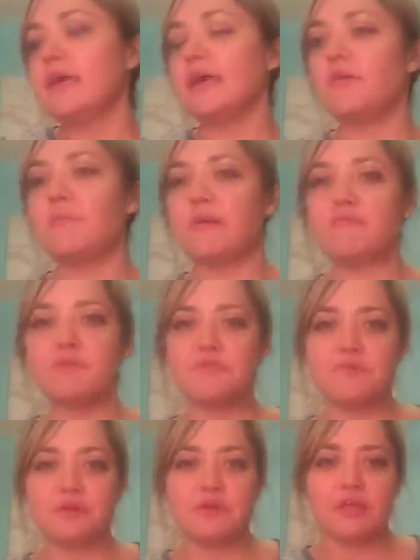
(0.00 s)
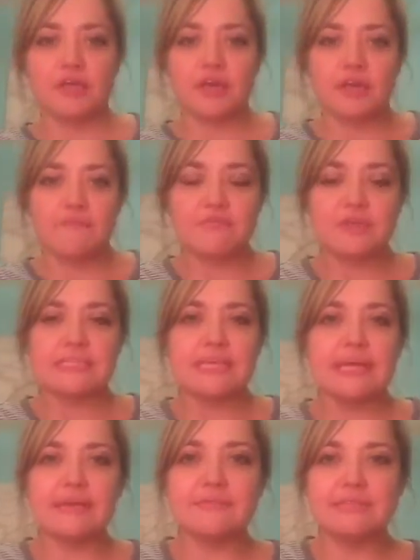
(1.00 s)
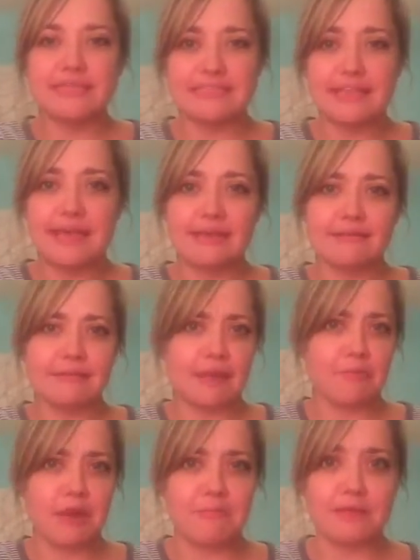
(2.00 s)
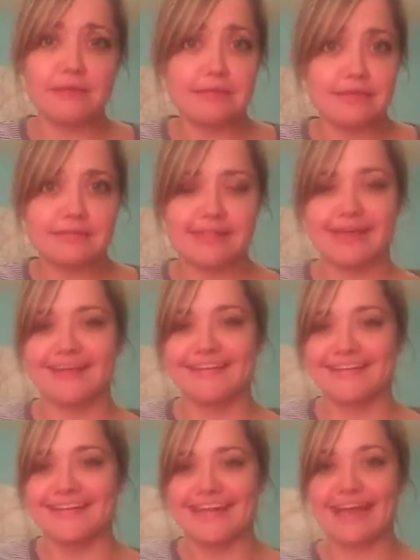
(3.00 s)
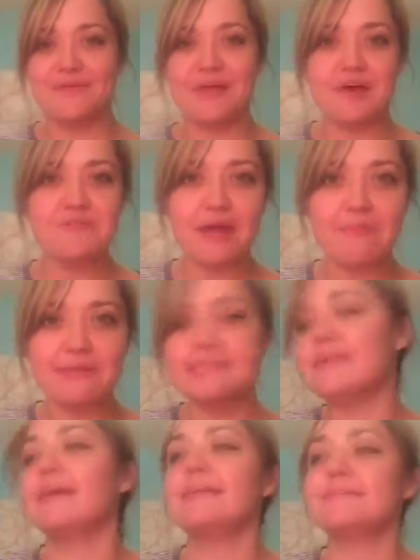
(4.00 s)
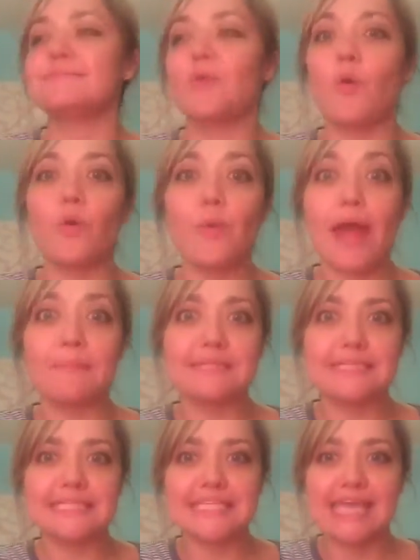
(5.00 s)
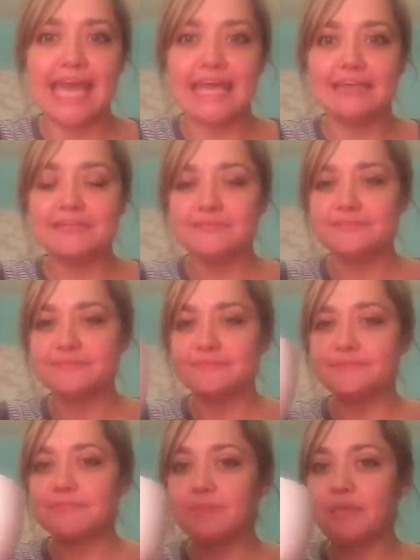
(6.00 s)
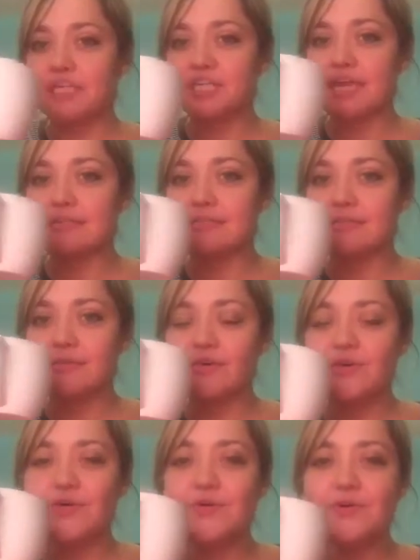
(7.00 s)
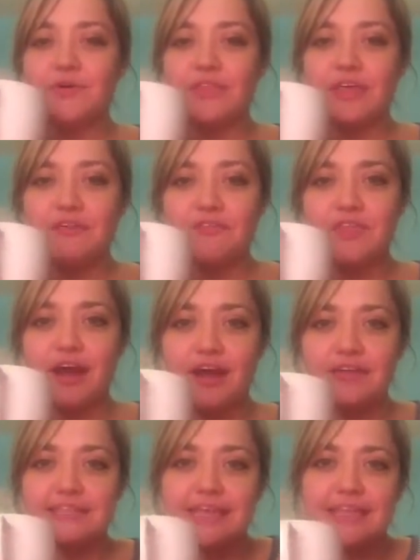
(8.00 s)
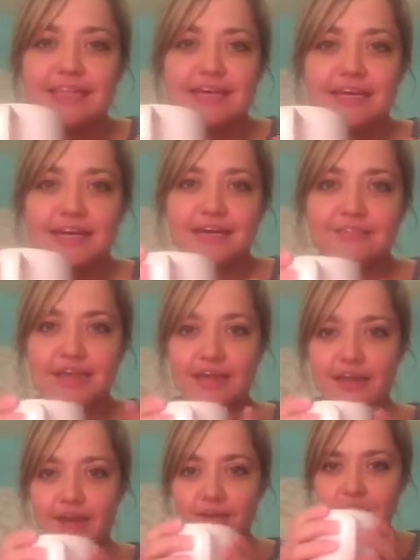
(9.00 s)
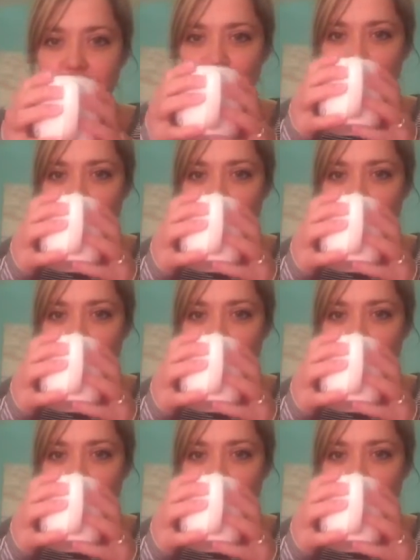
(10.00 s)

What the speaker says: I hope everyone's doing really good. I'm freezing. Did I say that? I'm wrapping. Did I say that? Anyone else wrapping tonight? Or wrapped today by chance? Ooh, thank you for the hearts. I love getting hearts.